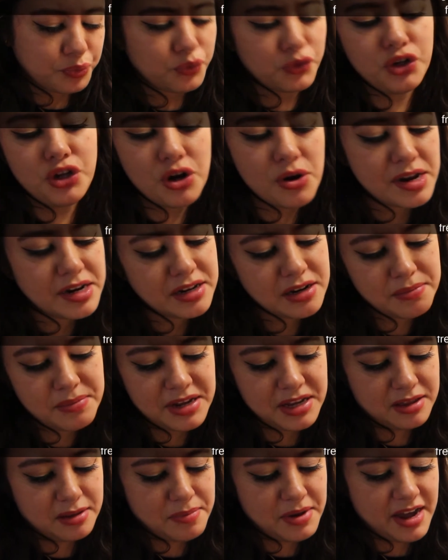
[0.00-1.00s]
I didn't
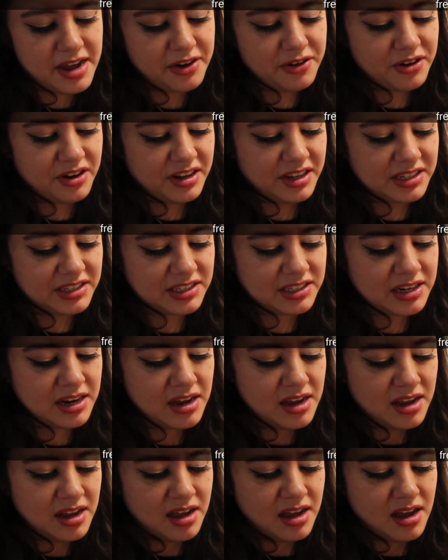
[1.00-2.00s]
make the pie crust,
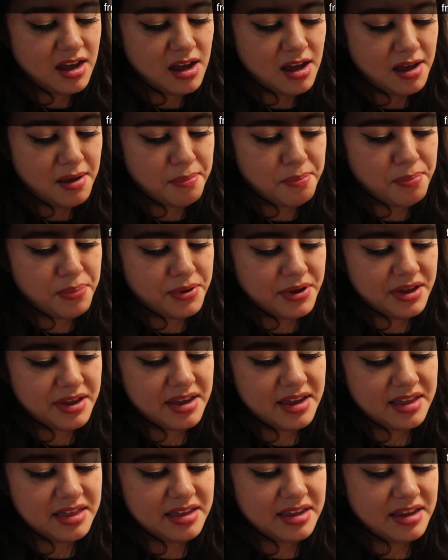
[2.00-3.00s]
but
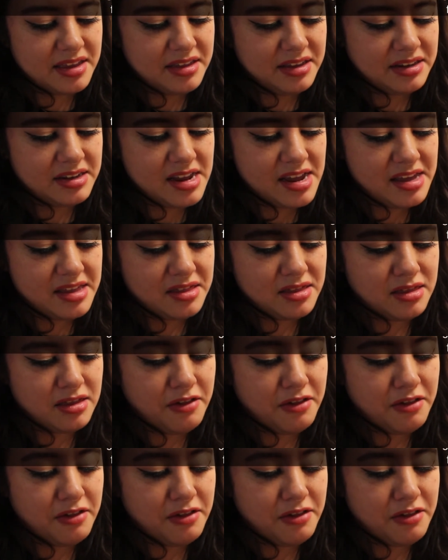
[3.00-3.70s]
at the end of the day,